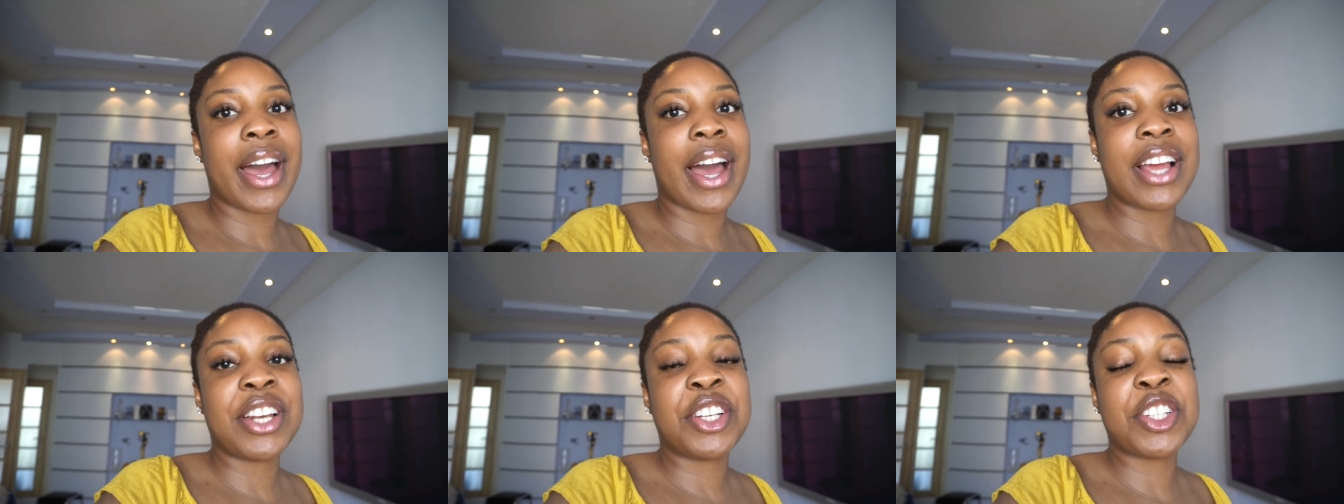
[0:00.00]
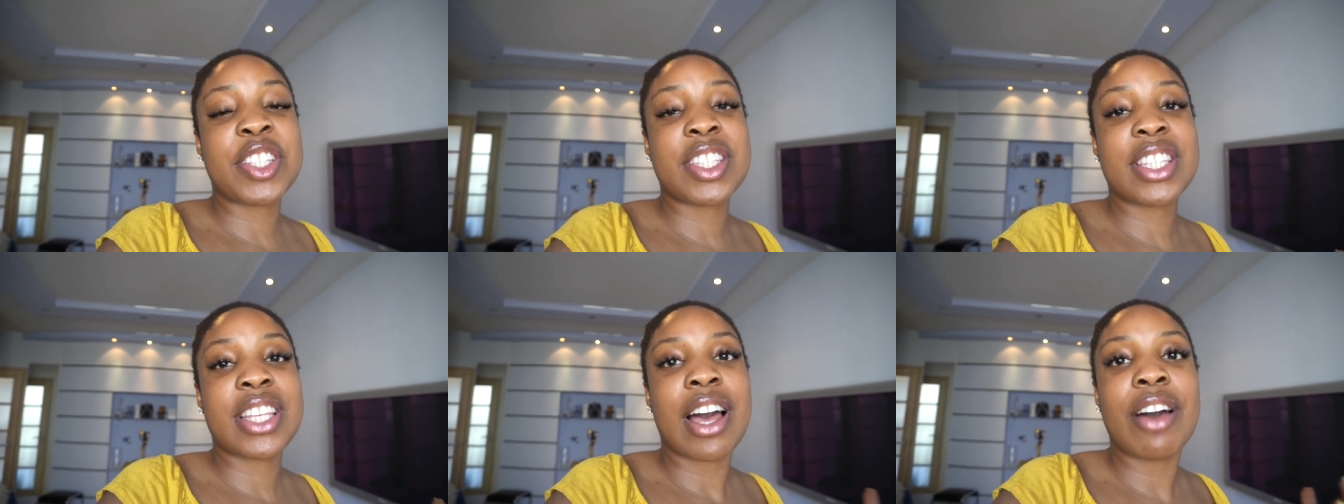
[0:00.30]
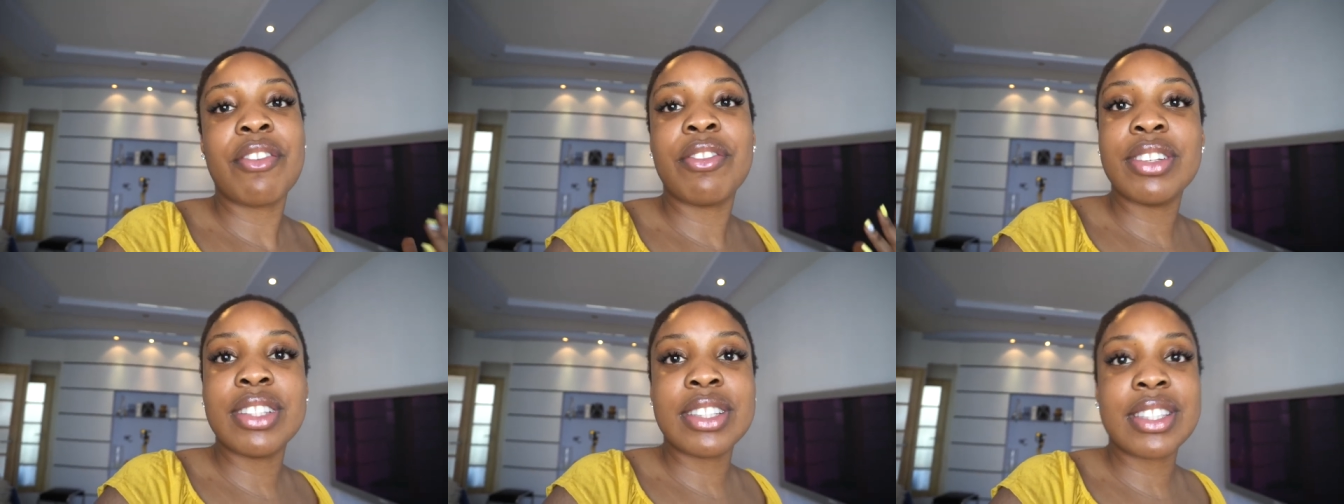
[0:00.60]
i just
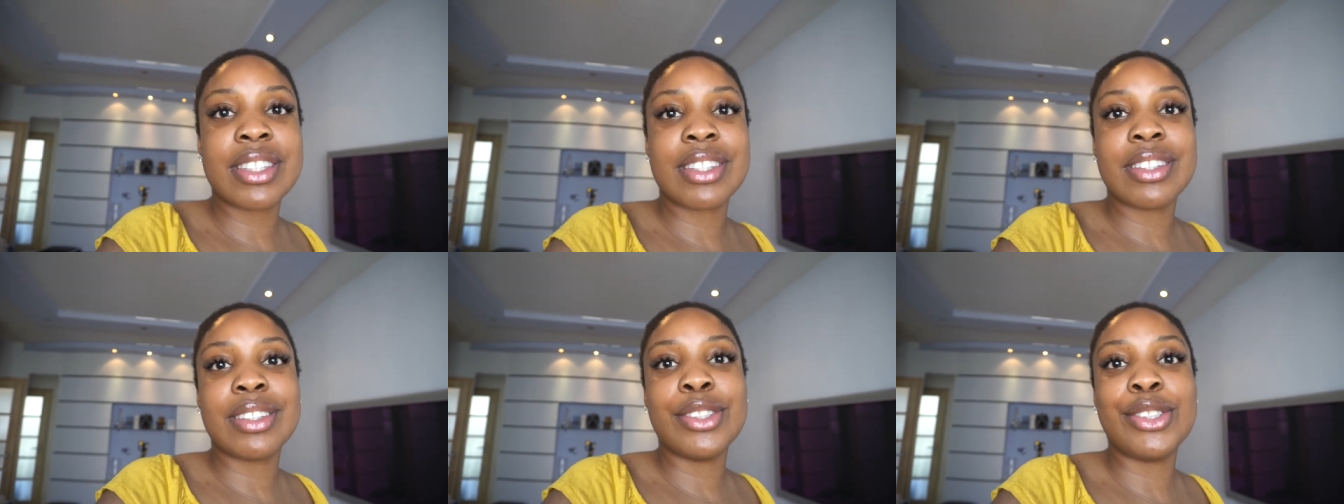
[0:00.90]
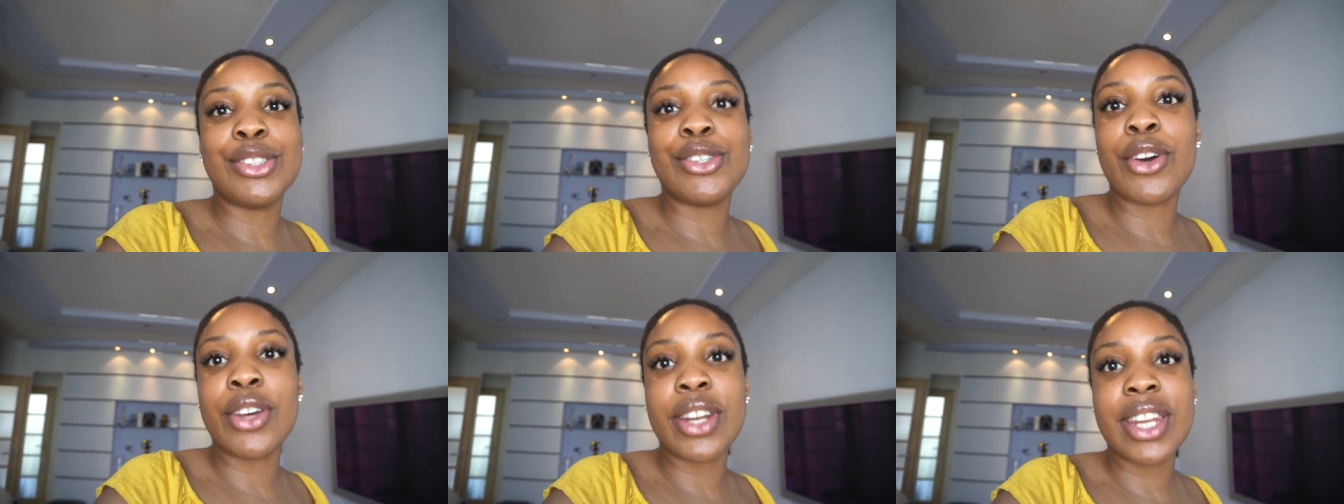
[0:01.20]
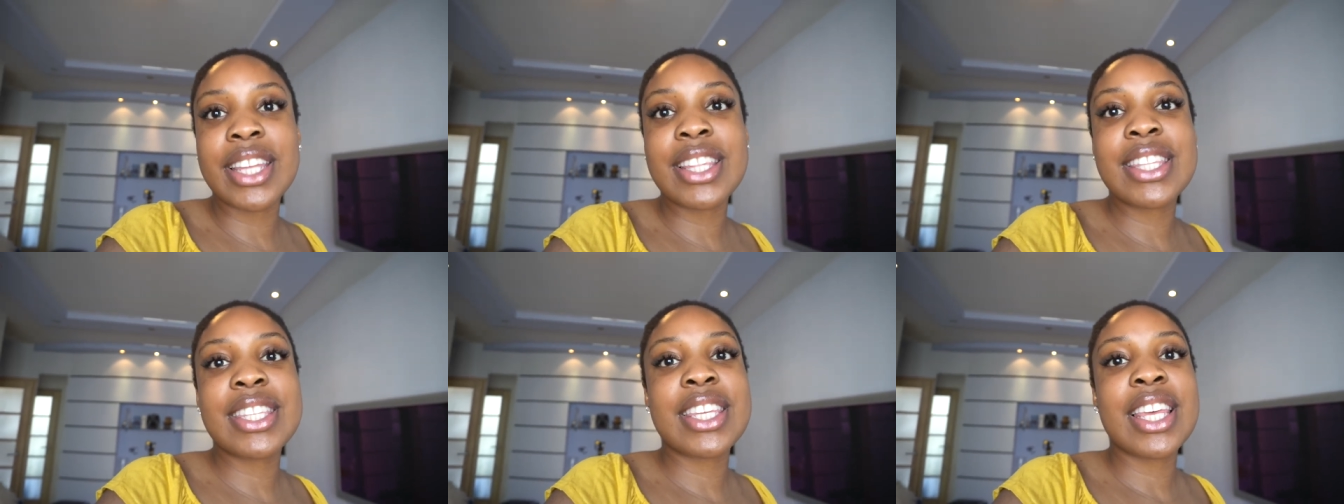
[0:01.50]
haven't
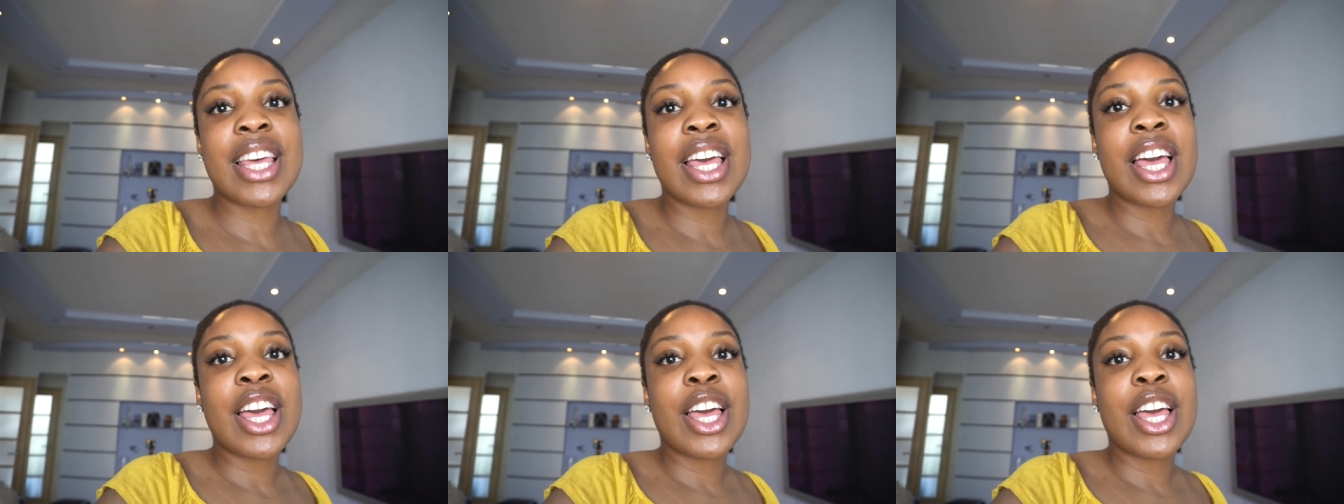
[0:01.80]
done it